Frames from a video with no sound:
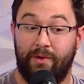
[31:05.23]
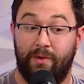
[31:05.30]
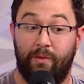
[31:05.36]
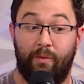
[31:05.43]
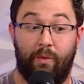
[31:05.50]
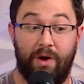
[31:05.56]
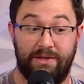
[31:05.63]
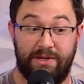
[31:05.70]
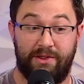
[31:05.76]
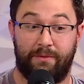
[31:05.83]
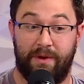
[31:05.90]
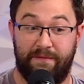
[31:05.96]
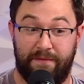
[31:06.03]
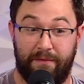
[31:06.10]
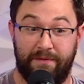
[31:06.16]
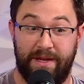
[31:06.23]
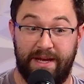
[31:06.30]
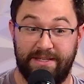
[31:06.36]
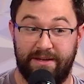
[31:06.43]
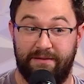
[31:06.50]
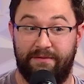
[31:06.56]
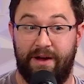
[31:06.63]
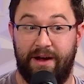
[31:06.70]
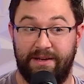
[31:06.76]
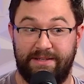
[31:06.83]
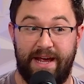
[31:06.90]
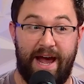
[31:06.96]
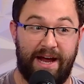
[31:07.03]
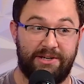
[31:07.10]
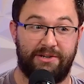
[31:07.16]
Was it 3 full days of us
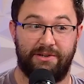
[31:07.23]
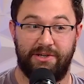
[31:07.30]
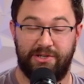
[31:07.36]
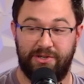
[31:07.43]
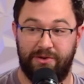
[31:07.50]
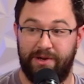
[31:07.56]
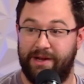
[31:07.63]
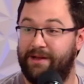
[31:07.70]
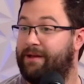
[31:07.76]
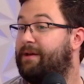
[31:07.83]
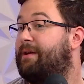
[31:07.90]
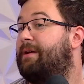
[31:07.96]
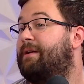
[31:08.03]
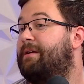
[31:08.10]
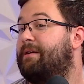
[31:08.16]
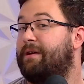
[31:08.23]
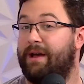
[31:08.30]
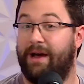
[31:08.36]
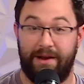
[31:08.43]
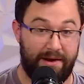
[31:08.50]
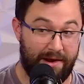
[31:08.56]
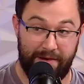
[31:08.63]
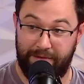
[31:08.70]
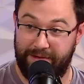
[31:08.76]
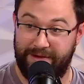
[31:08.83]
actually shooting? God, no.